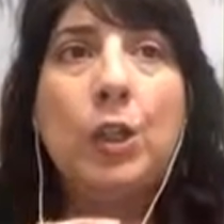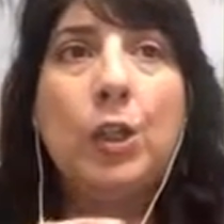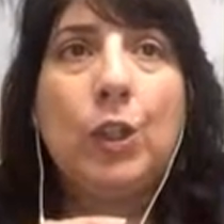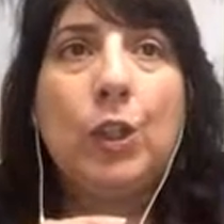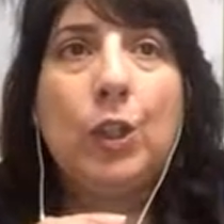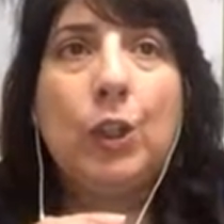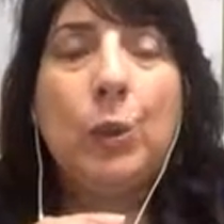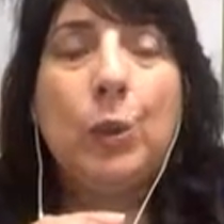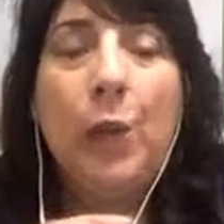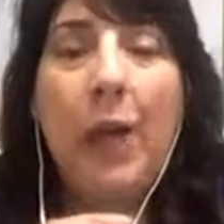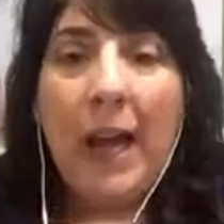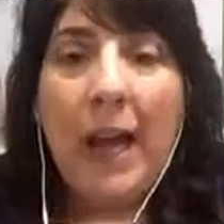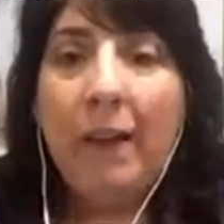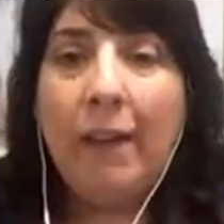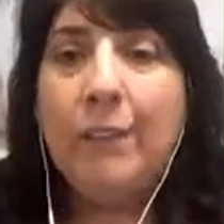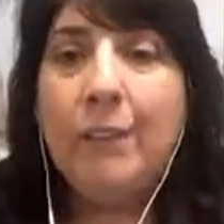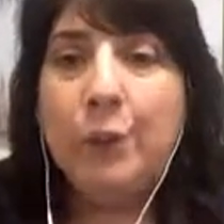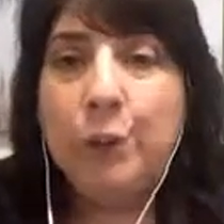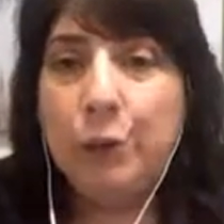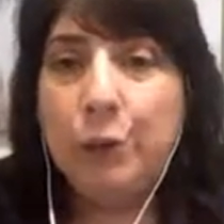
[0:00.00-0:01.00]
you
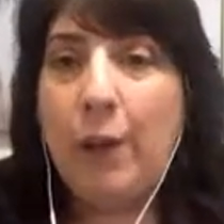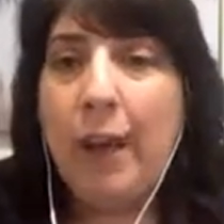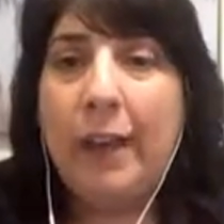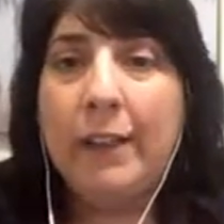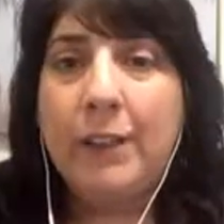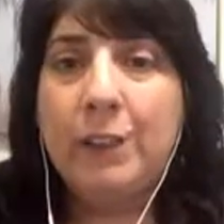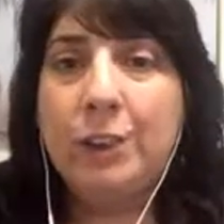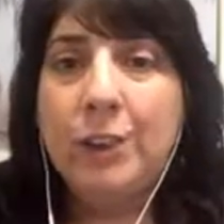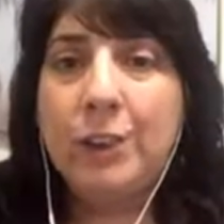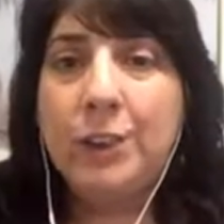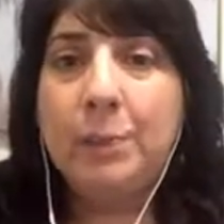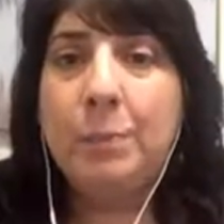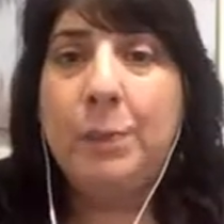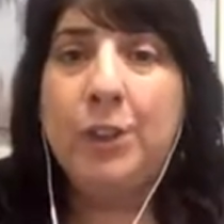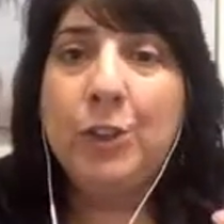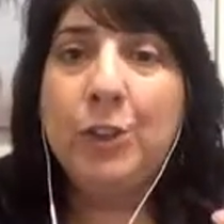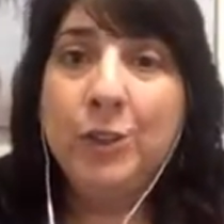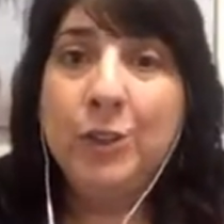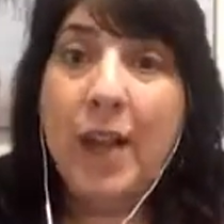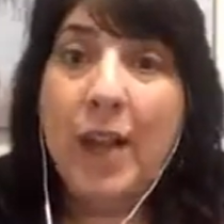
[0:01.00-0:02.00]
have the strategy,
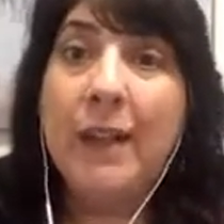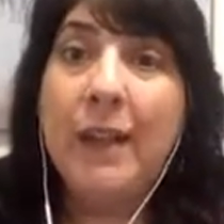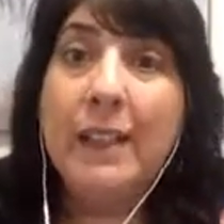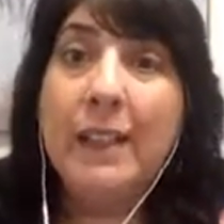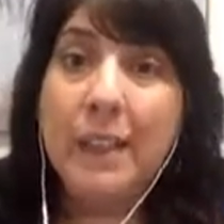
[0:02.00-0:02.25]
but you're not